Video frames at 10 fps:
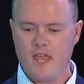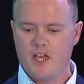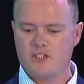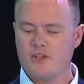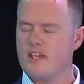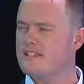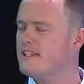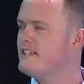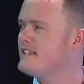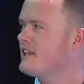So yes,
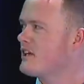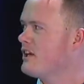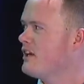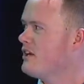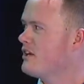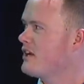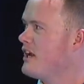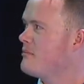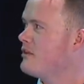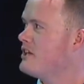this is a
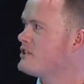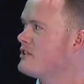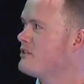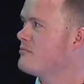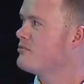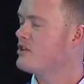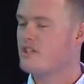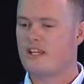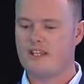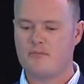collaboration
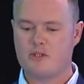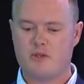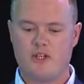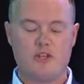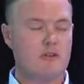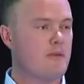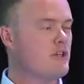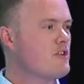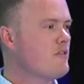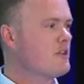project then between the
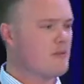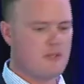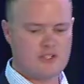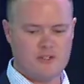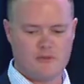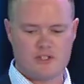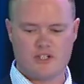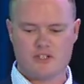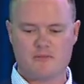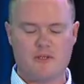European Travel Commission, which I
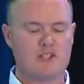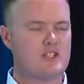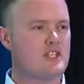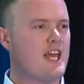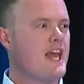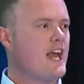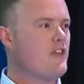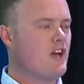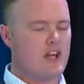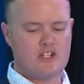just mentioned,
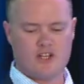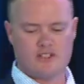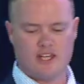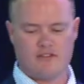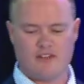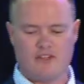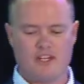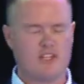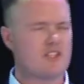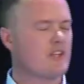and the IGLTA
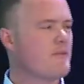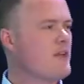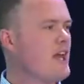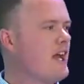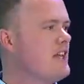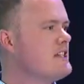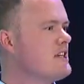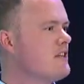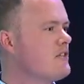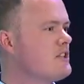Foundation. And
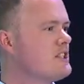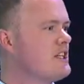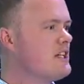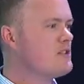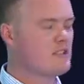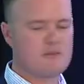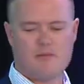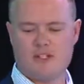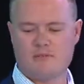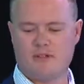of course, I'd like to
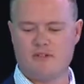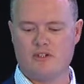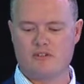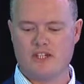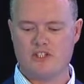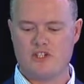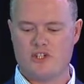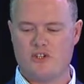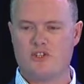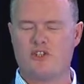express my real
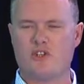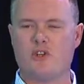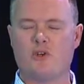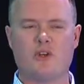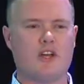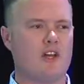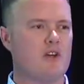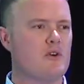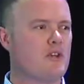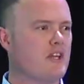gratitude to
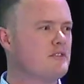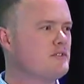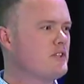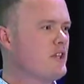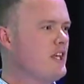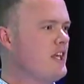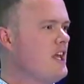Hornet for the